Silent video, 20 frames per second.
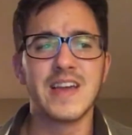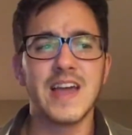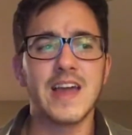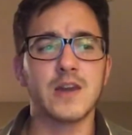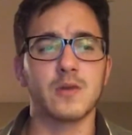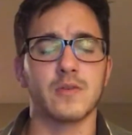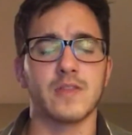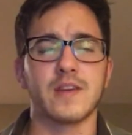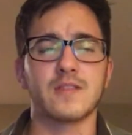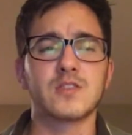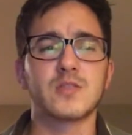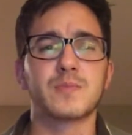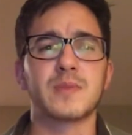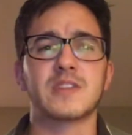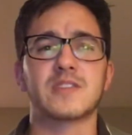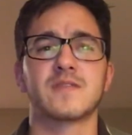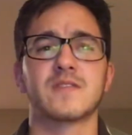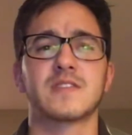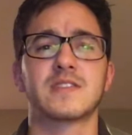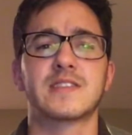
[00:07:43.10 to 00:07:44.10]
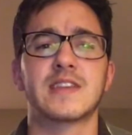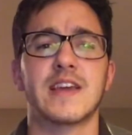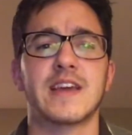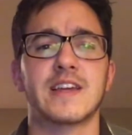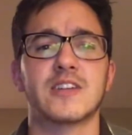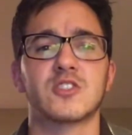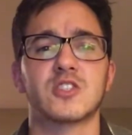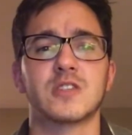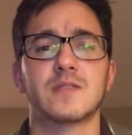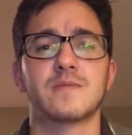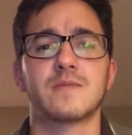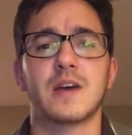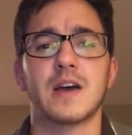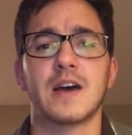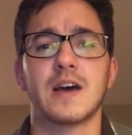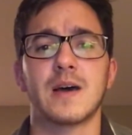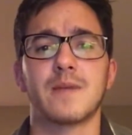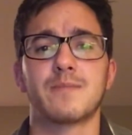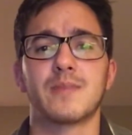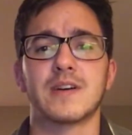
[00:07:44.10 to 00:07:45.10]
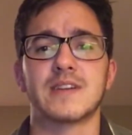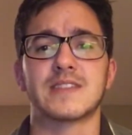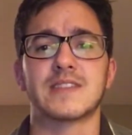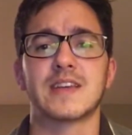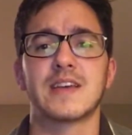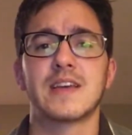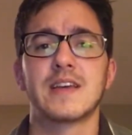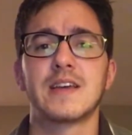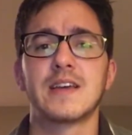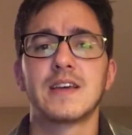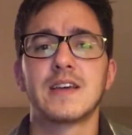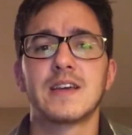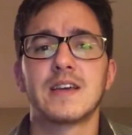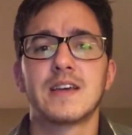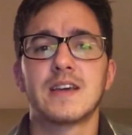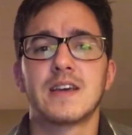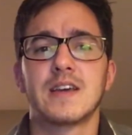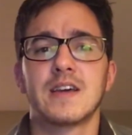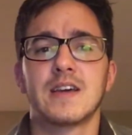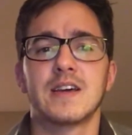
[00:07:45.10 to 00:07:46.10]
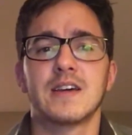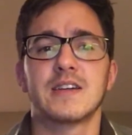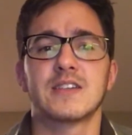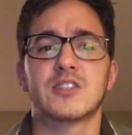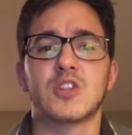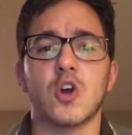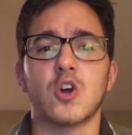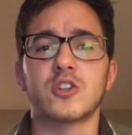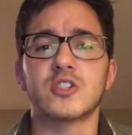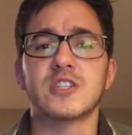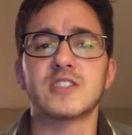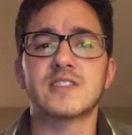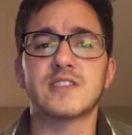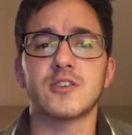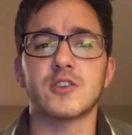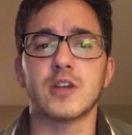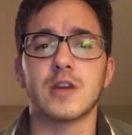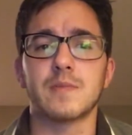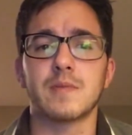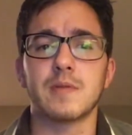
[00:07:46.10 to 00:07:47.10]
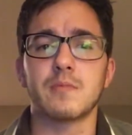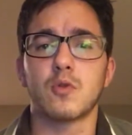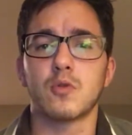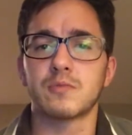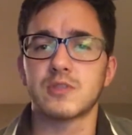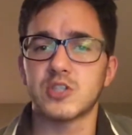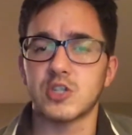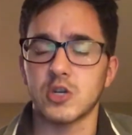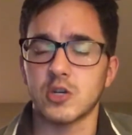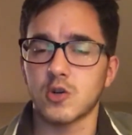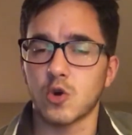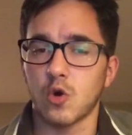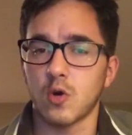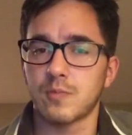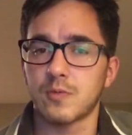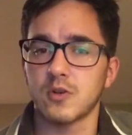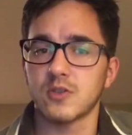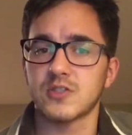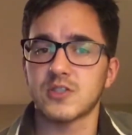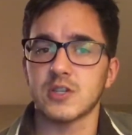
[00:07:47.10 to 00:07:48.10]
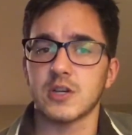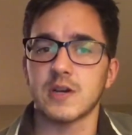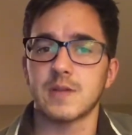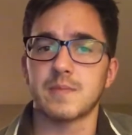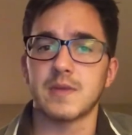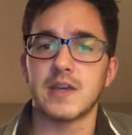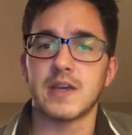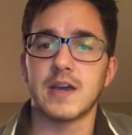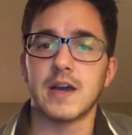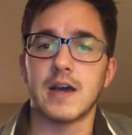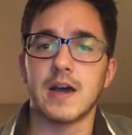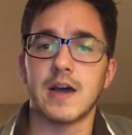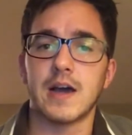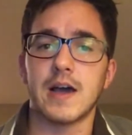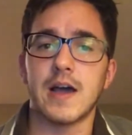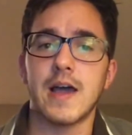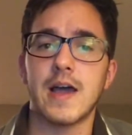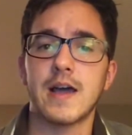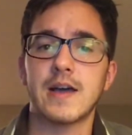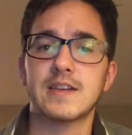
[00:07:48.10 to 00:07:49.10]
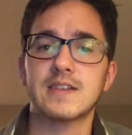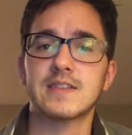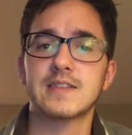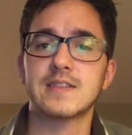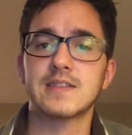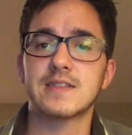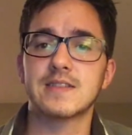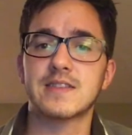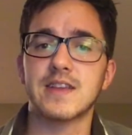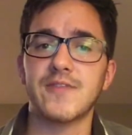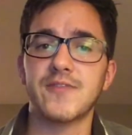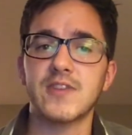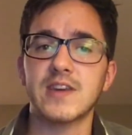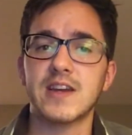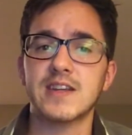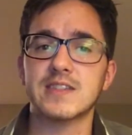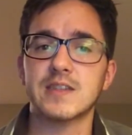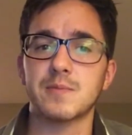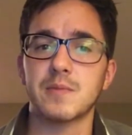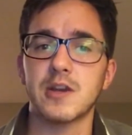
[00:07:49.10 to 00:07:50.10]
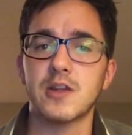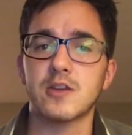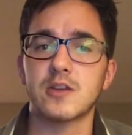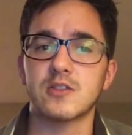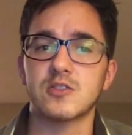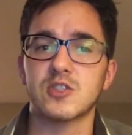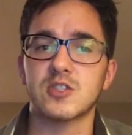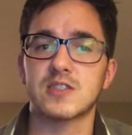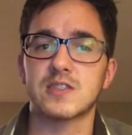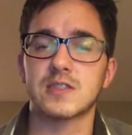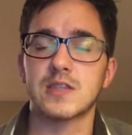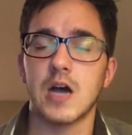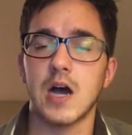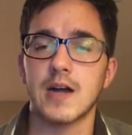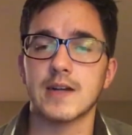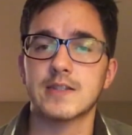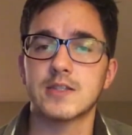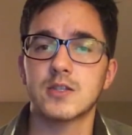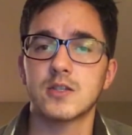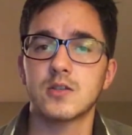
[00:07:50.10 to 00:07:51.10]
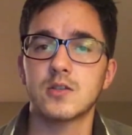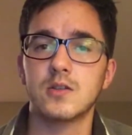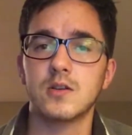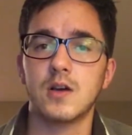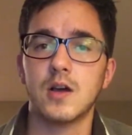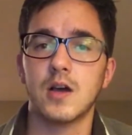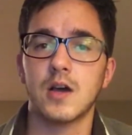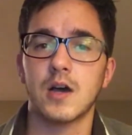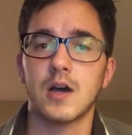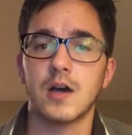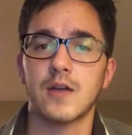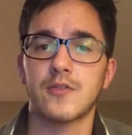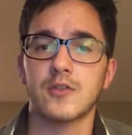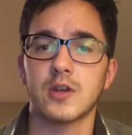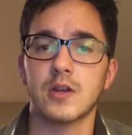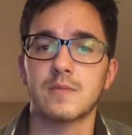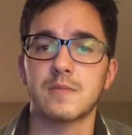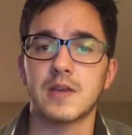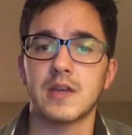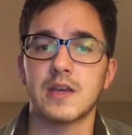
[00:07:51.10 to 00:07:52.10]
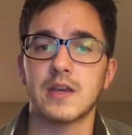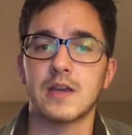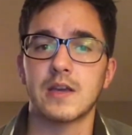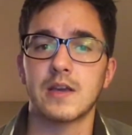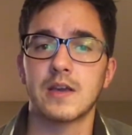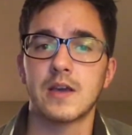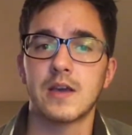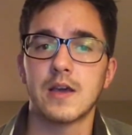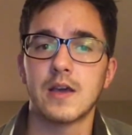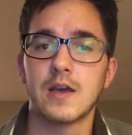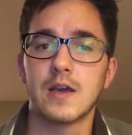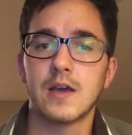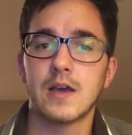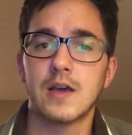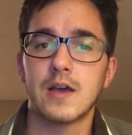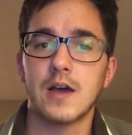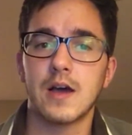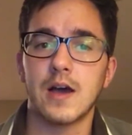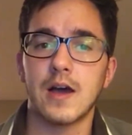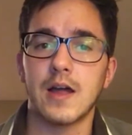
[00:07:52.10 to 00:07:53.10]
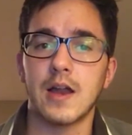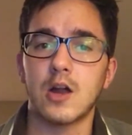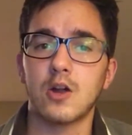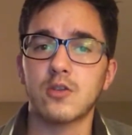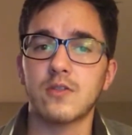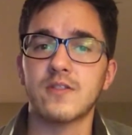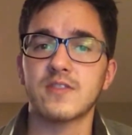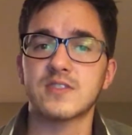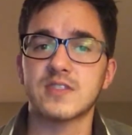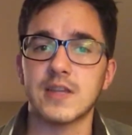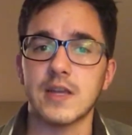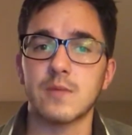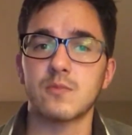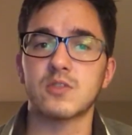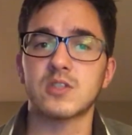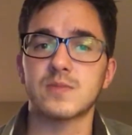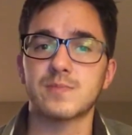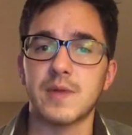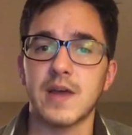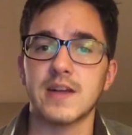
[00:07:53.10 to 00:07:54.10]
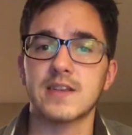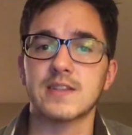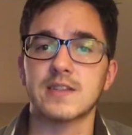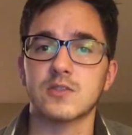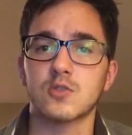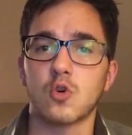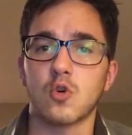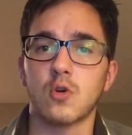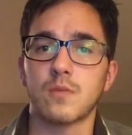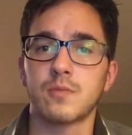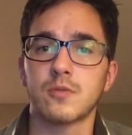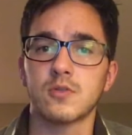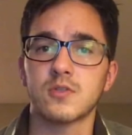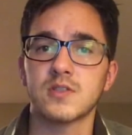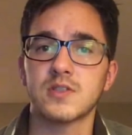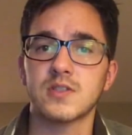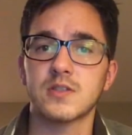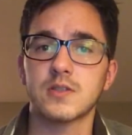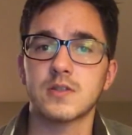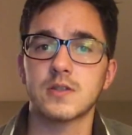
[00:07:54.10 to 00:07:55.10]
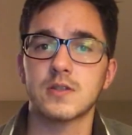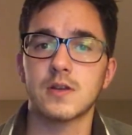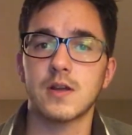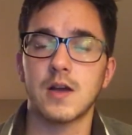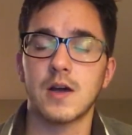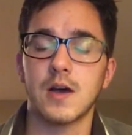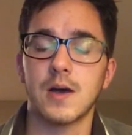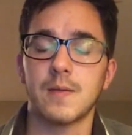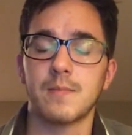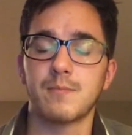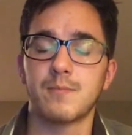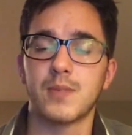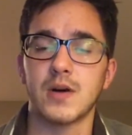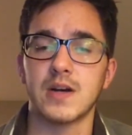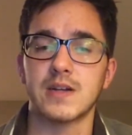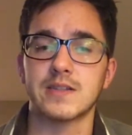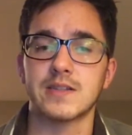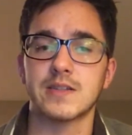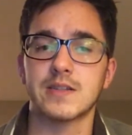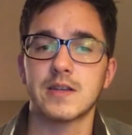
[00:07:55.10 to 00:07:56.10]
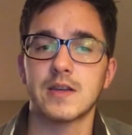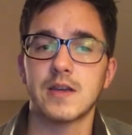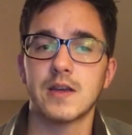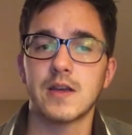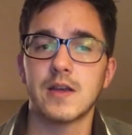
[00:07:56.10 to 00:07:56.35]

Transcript: anyway, that was a bit of a tangent, but sergeants, they're going to be more mature corporals. They're going to be definitely not somebody you can just talk to. They're going to be held in the same respect as corporals, but